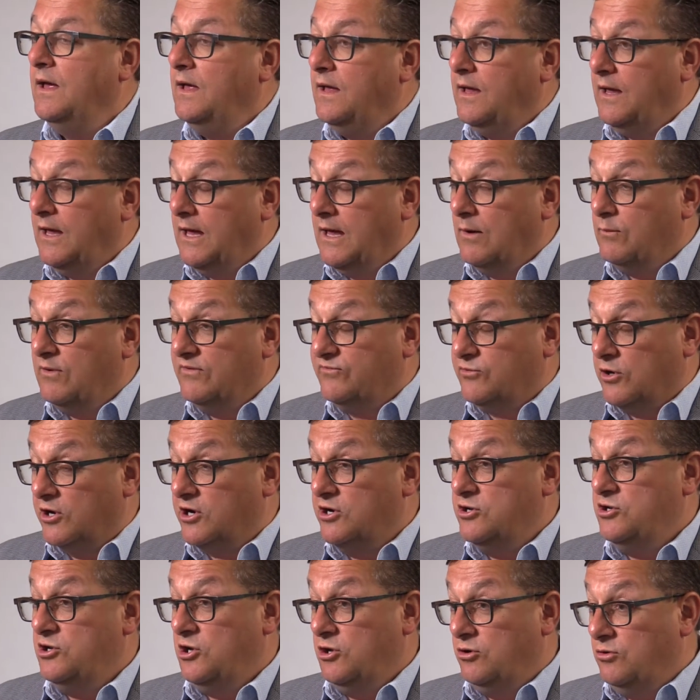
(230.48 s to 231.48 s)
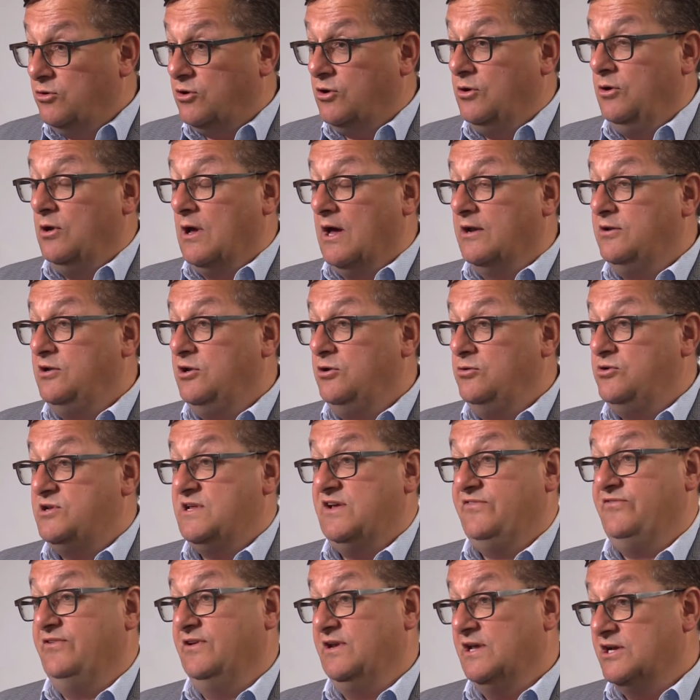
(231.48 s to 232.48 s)
Yeah, we've got a new
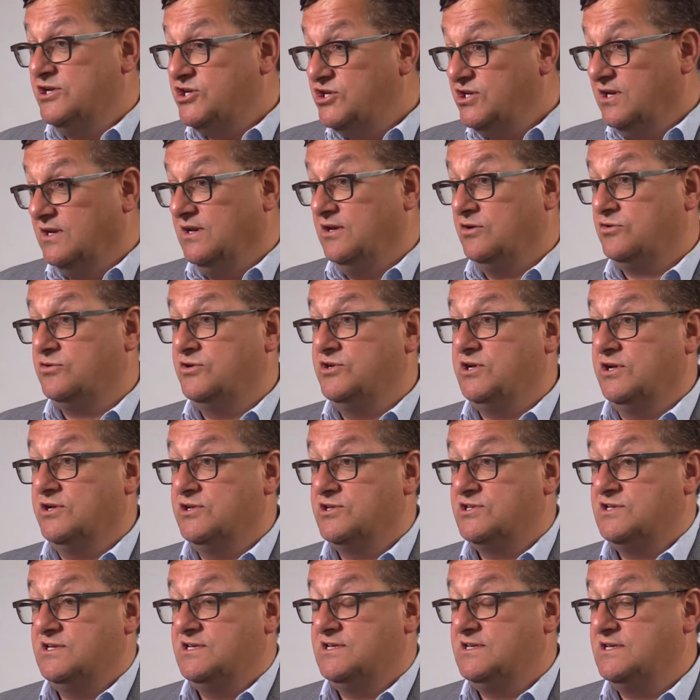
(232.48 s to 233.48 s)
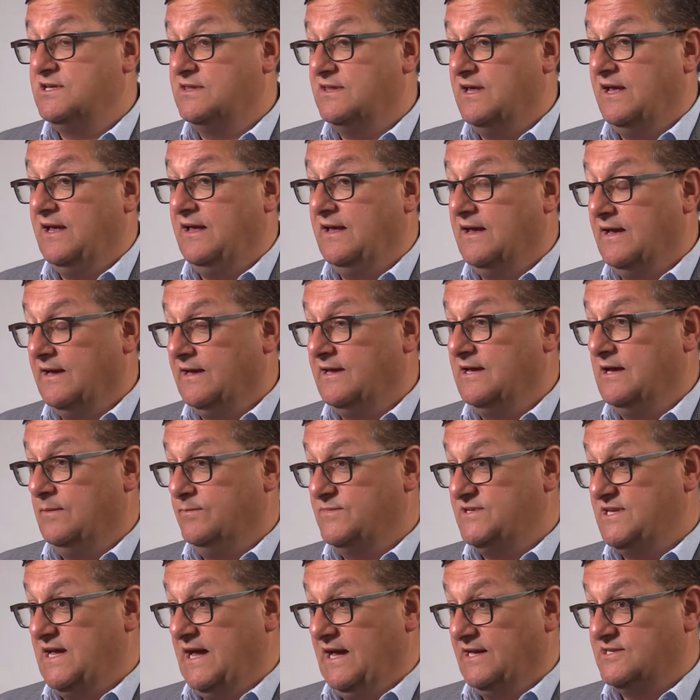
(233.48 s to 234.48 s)
definition introduced to the Income
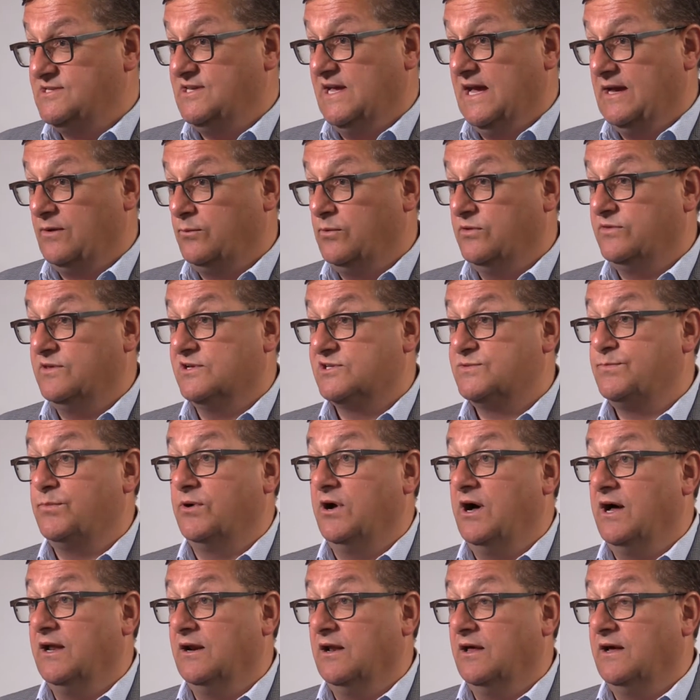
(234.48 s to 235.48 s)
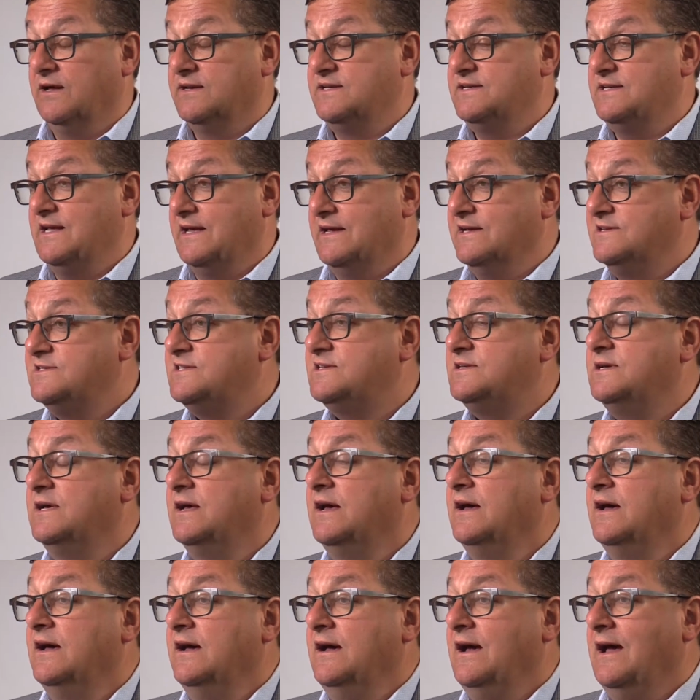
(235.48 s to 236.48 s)
Tax Act with this Brightline test,
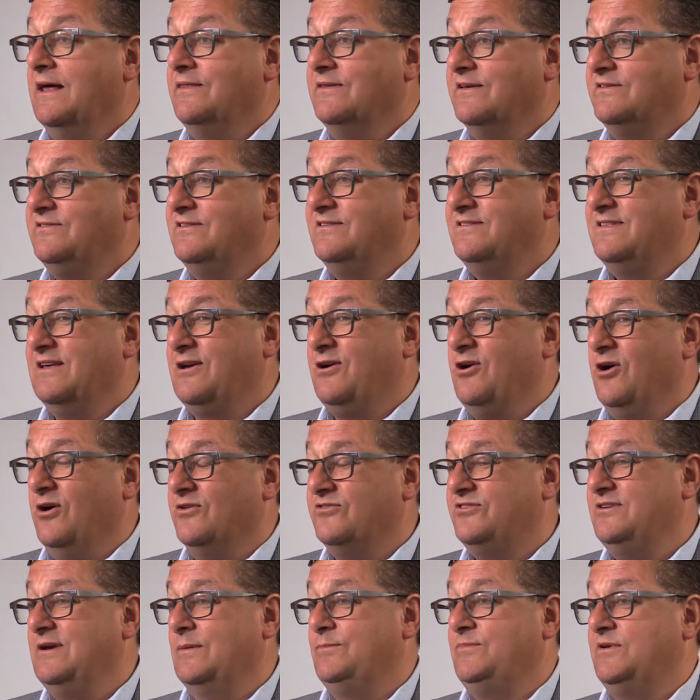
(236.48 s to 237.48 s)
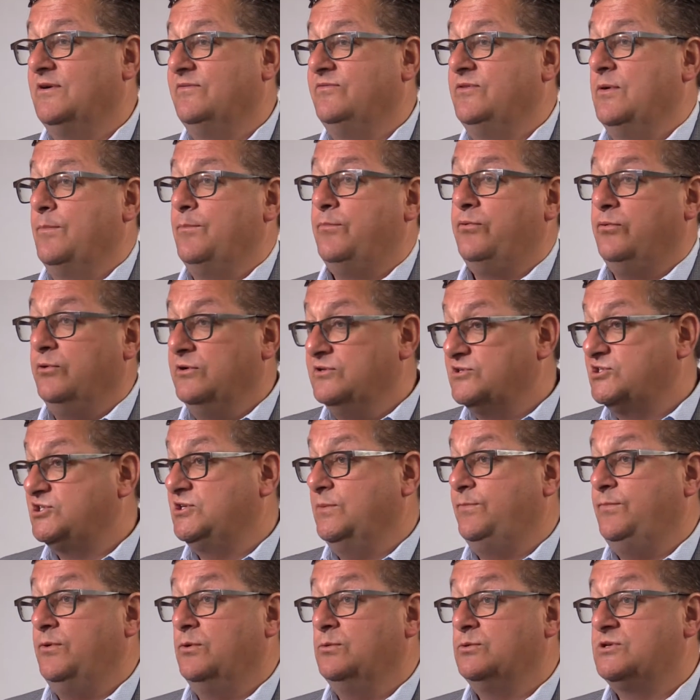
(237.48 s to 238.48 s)
and this is the concept of the
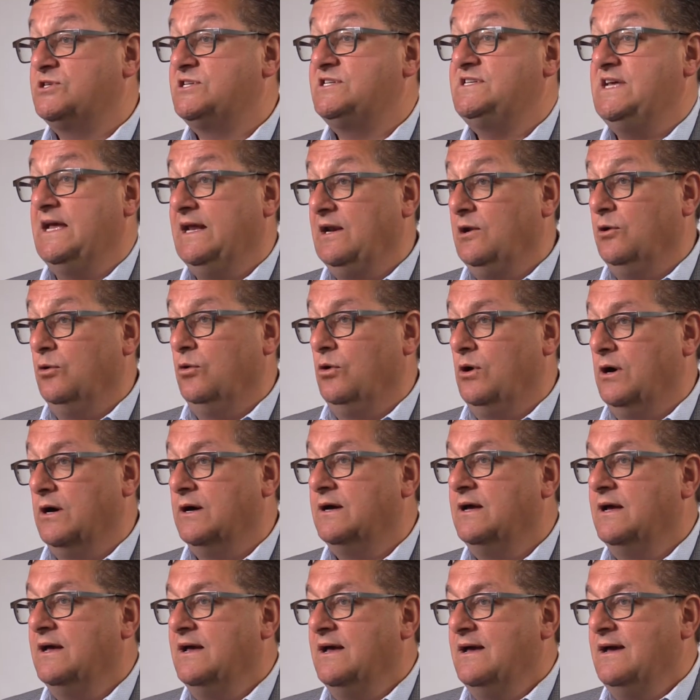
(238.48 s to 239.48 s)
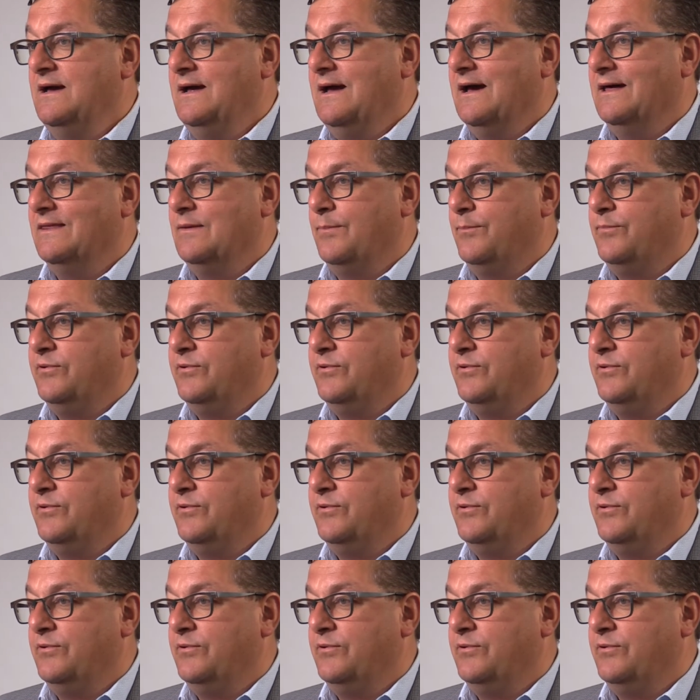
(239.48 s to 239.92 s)
Principalset law. Now, the